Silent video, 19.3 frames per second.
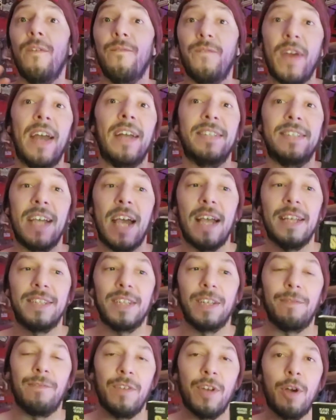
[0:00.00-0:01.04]

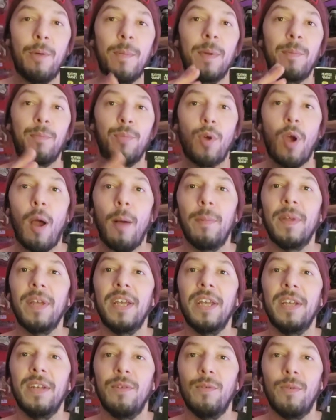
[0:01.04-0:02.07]
fantastic film, and
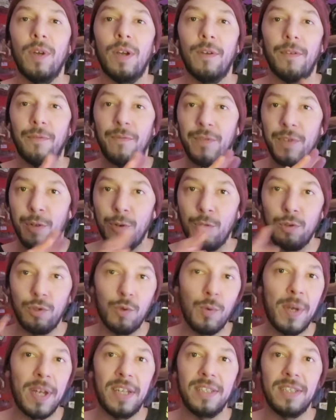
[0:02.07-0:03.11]
probably a few
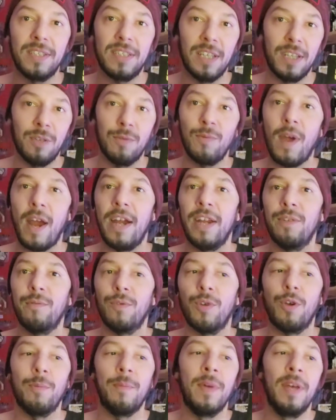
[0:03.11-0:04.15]
tweaks in the writing
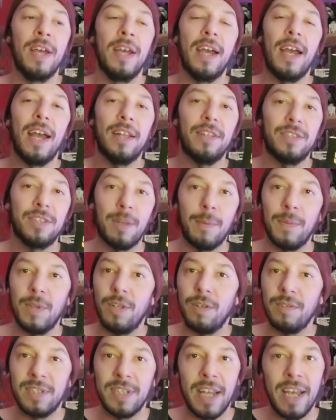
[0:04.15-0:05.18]
room and some of
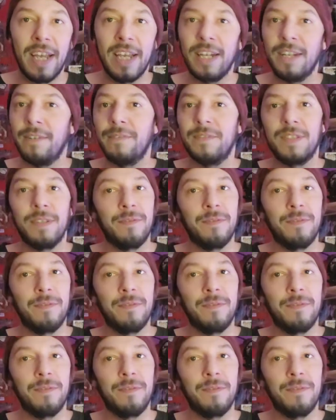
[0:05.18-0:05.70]
those negatives,